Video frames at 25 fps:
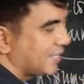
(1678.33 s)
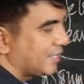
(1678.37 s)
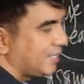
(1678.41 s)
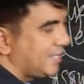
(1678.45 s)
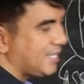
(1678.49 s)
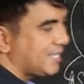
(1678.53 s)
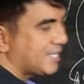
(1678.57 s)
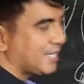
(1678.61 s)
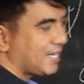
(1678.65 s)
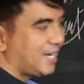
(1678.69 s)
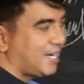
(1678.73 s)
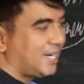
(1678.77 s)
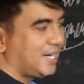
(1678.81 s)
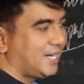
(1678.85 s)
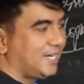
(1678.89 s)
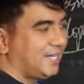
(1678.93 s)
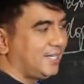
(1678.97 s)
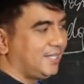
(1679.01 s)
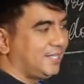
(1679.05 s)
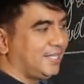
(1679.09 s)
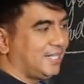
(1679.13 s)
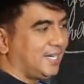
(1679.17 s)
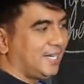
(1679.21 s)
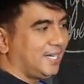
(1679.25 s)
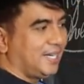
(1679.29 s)
these
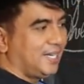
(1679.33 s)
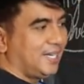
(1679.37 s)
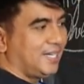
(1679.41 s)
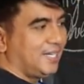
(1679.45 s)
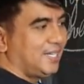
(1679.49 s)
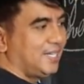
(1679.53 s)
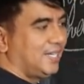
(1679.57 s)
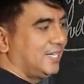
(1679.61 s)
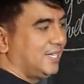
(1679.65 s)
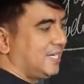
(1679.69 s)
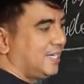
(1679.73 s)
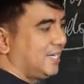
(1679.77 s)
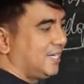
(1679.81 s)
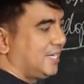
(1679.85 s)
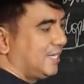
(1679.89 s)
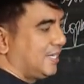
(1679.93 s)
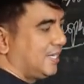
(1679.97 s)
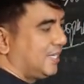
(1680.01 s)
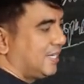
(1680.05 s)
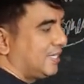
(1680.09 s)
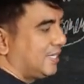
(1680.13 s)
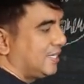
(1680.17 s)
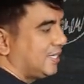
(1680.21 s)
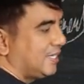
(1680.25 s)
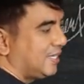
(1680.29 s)
are the
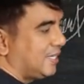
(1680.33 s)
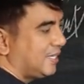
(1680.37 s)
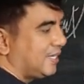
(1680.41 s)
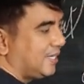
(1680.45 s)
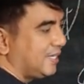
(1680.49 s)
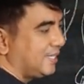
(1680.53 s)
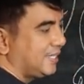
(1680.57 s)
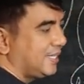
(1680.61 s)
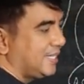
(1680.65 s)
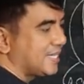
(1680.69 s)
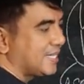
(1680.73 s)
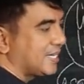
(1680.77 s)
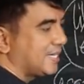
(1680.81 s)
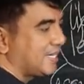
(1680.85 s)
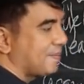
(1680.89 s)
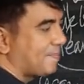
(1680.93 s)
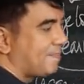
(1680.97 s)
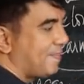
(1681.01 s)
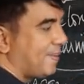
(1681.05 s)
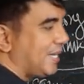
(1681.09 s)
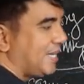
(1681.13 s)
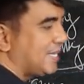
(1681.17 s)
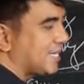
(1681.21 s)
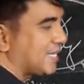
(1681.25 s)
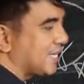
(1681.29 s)

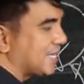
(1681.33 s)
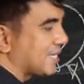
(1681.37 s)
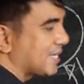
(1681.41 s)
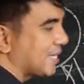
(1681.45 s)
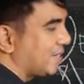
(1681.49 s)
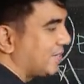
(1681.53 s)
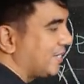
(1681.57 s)
basis,